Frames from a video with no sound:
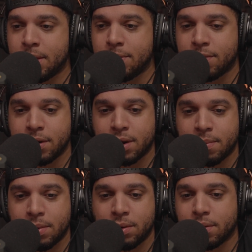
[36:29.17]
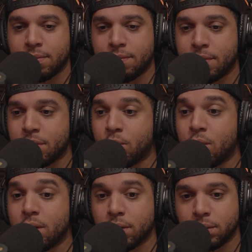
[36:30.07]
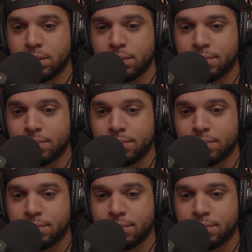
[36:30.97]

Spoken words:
for your community, for the world,